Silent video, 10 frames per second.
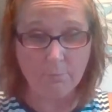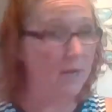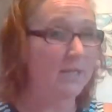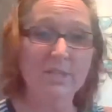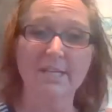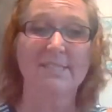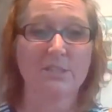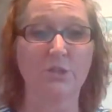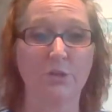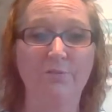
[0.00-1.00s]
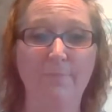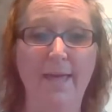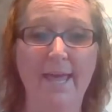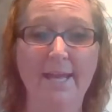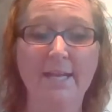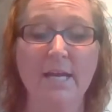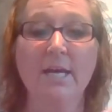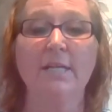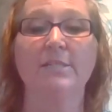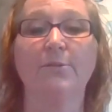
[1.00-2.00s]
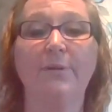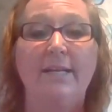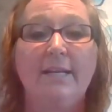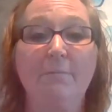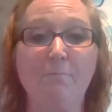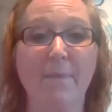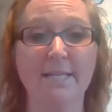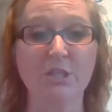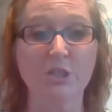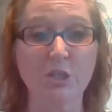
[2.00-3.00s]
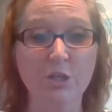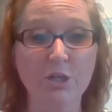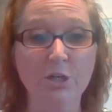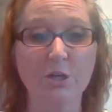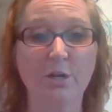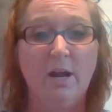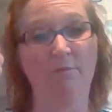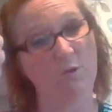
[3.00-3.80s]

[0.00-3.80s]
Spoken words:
projects that you've made. So make sure, of